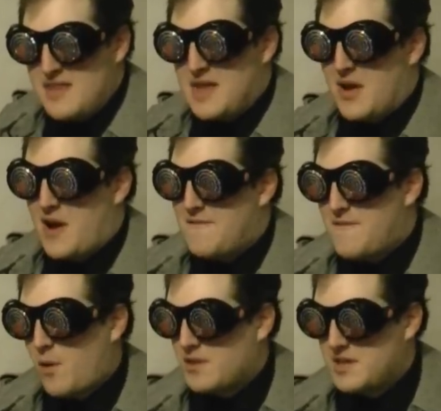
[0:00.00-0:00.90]
There are
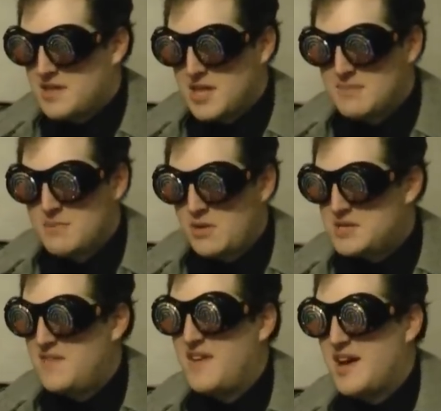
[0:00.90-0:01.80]
forces in the
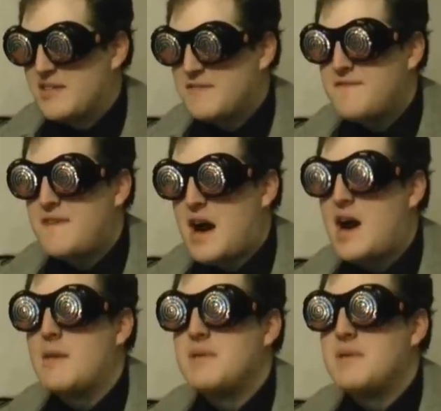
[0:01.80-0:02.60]
multiverse far